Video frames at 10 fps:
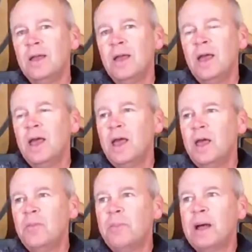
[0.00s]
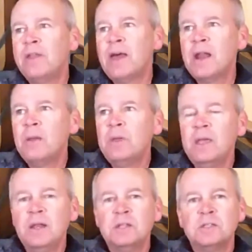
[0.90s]
And by that I mean
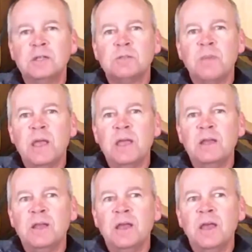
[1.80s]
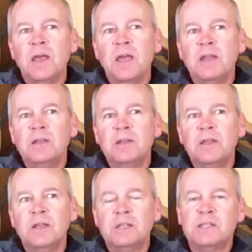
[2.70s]
it's made in a
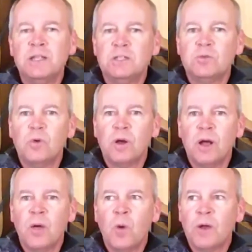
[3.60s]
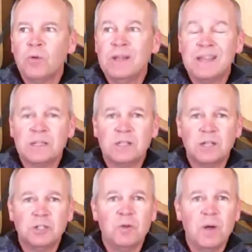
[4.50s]
sense where I want to really
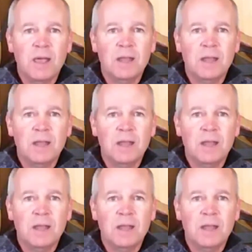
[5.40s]
accentuate